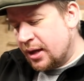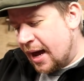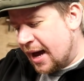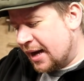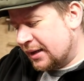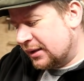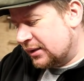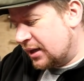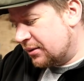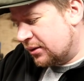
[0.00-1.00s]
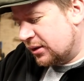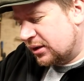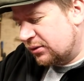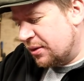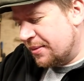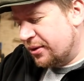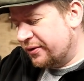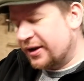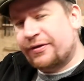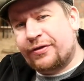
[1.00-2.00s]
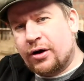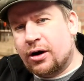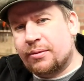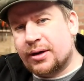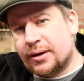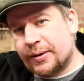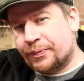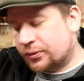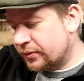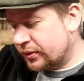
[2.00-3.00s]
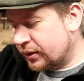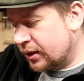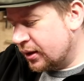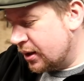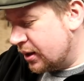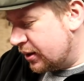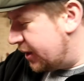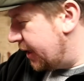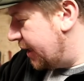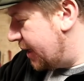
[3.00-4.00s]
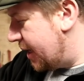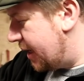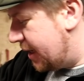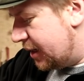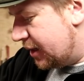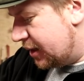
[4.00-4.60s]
and I'm going to remove it from the, uh,